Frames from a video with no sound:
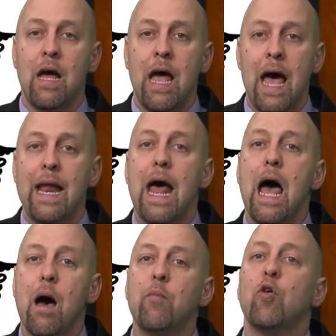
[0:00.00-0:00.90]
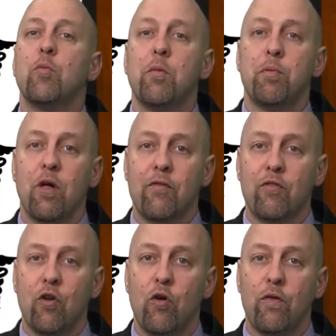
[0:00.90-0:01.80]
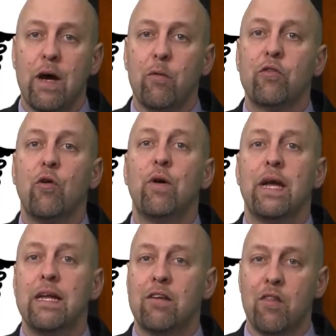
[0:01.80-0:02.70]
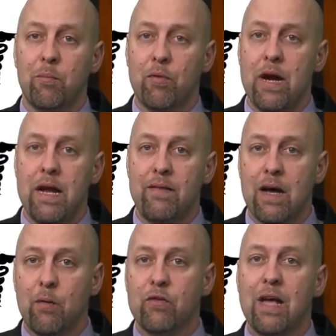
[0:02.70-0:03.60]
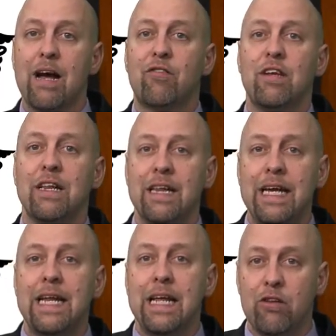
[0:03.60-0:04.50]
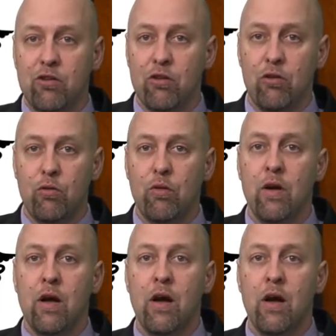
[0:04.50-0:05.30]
had abnormal blood flow that was going into the brain that was actually leading to